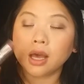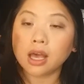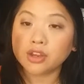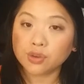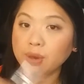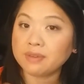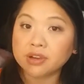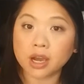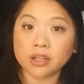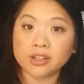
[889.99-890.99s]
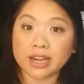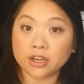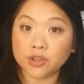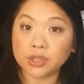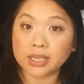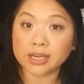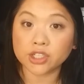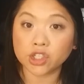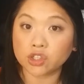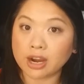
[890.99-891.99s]
and you have a color that you think I
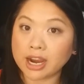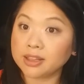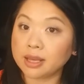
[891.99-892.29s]
should try,